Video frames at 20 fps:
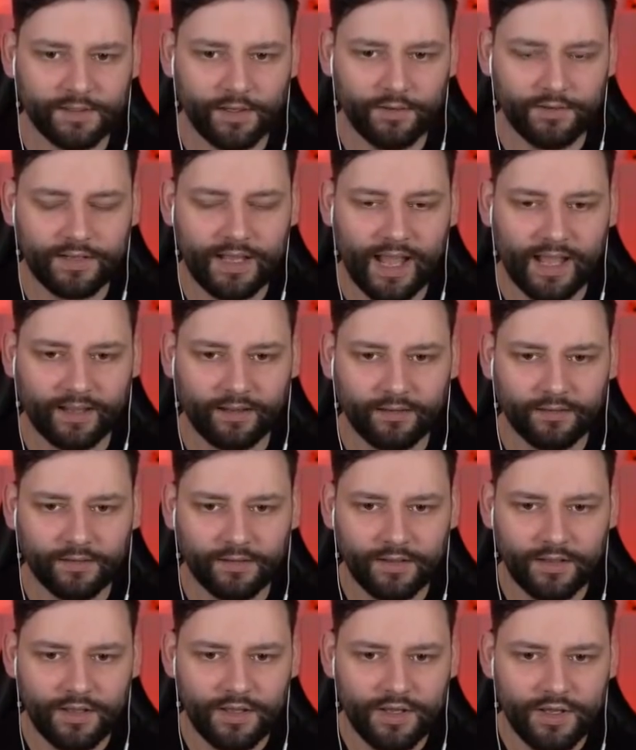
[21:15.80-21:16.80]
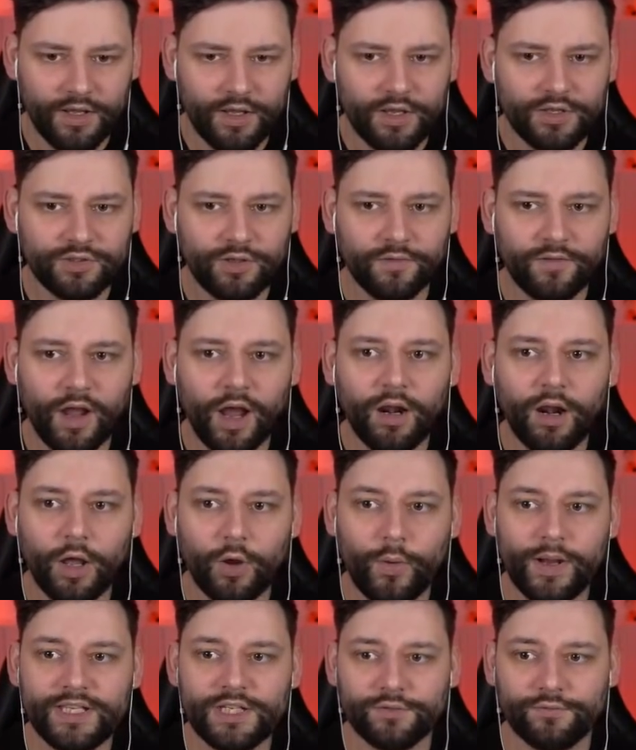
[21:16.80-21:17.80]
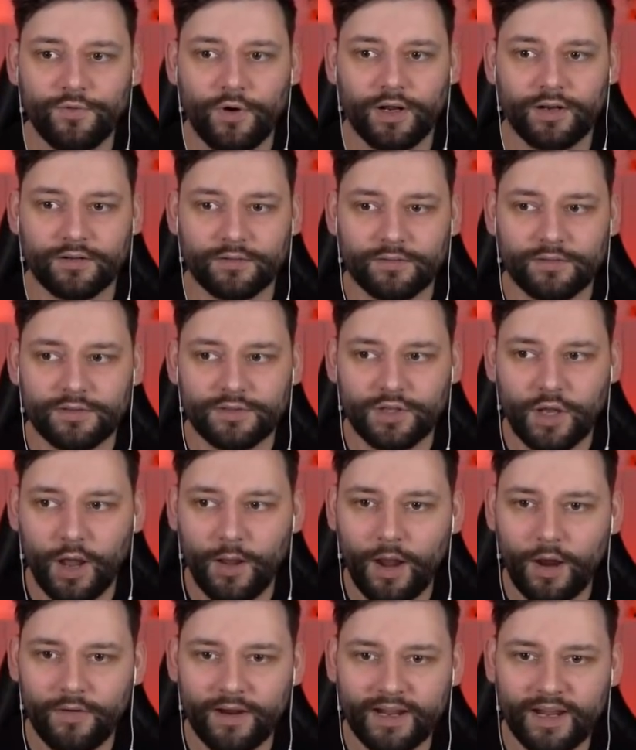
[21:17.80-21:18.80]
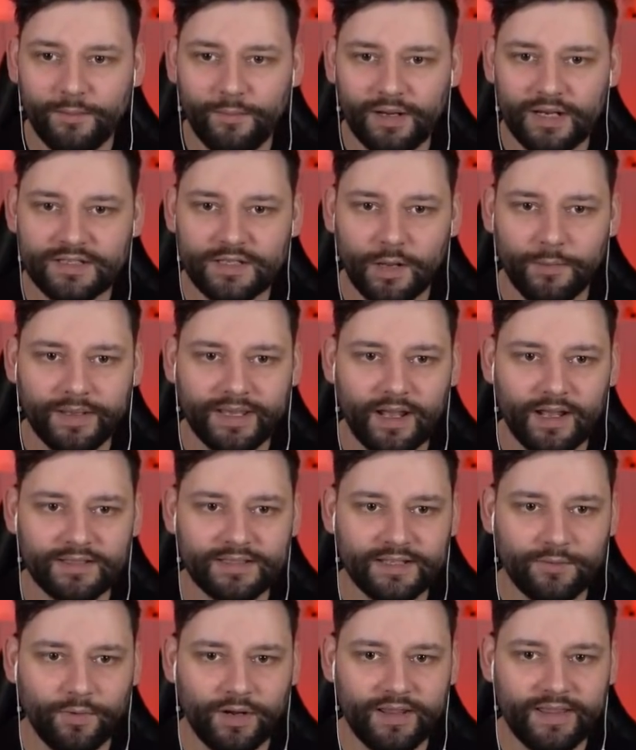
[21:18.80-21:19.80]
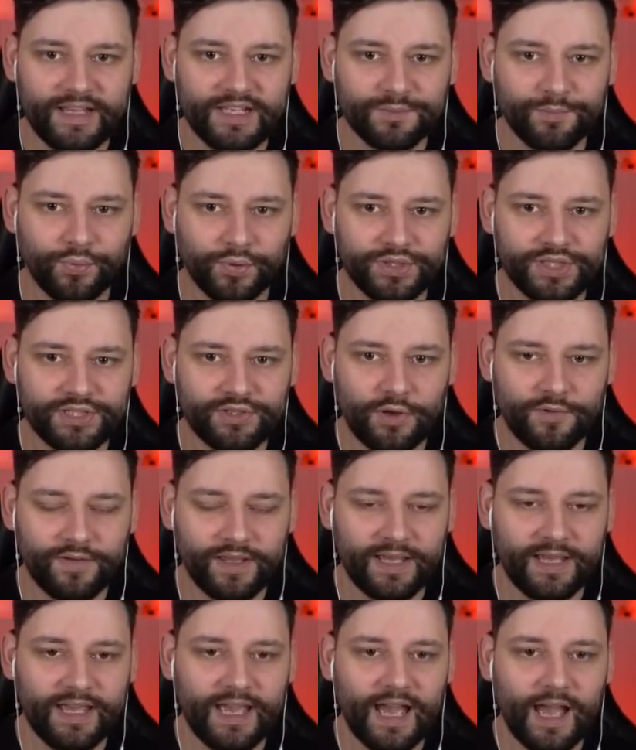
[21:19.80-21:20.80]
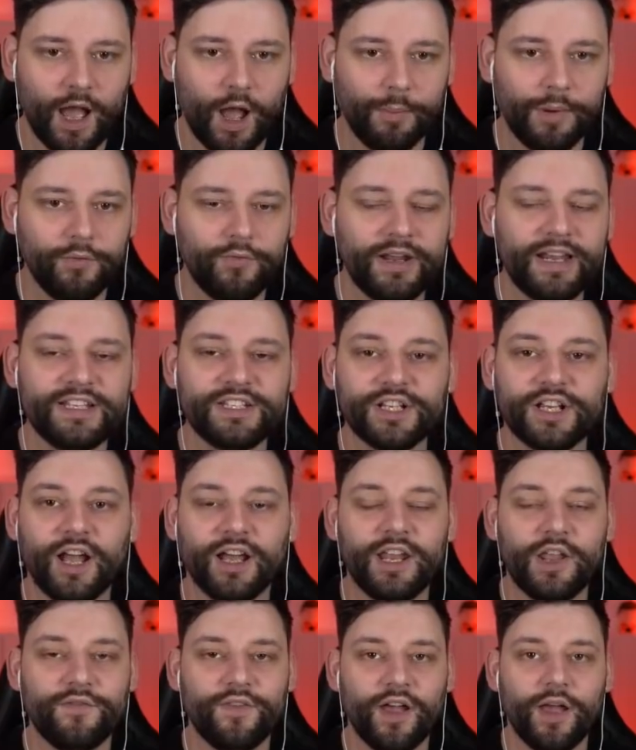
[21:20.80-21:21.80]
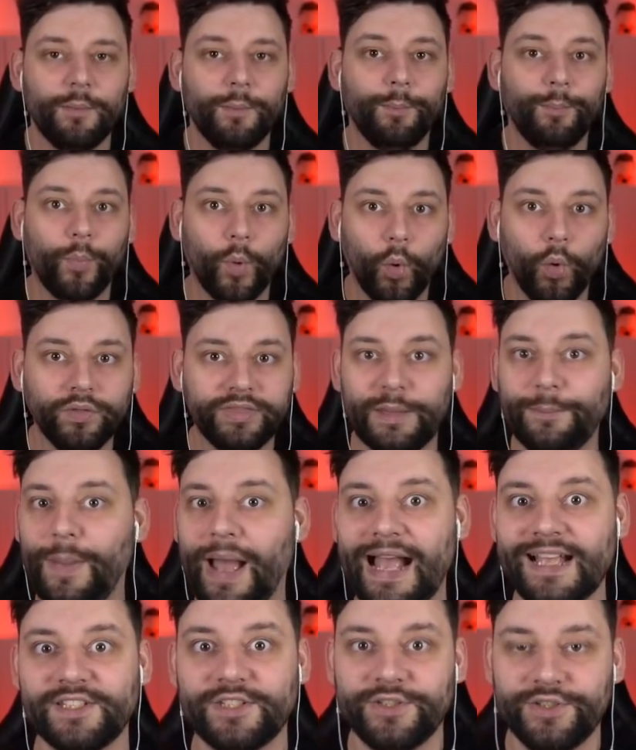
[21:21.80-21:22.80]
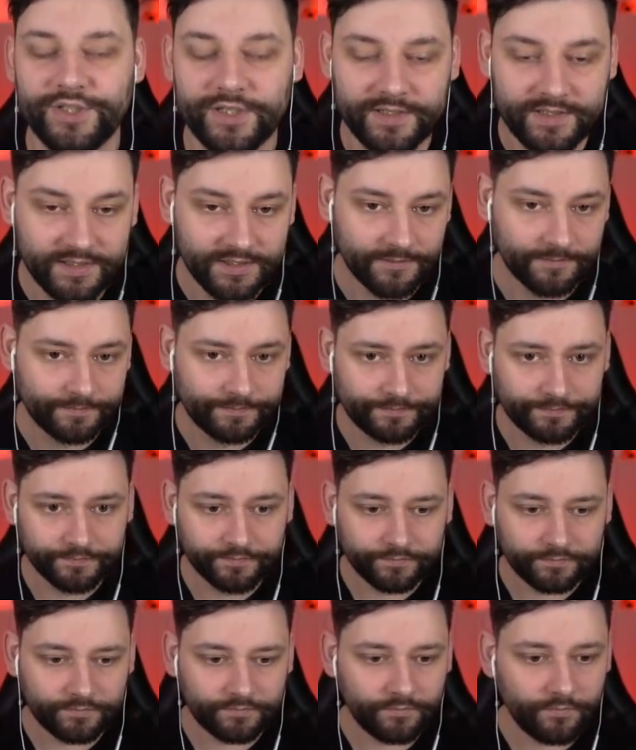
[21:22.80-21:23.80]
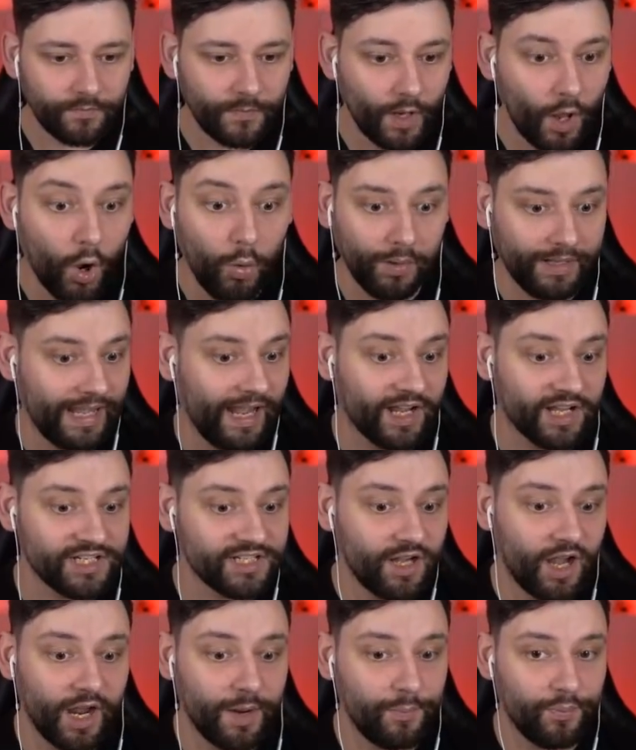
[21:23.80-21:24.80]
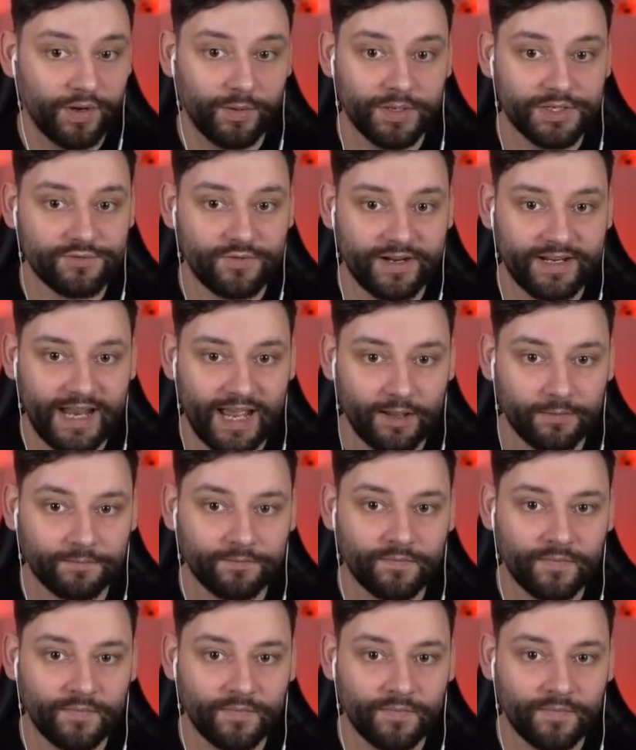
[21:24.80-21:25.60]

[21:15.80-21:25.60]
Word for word: okay. So I've got a long way to run. So I reckon by the time I get onto one of these bridges over here, I'll be ready to kind of um, board the passengers. Oh, okay, I can start pretty much right now.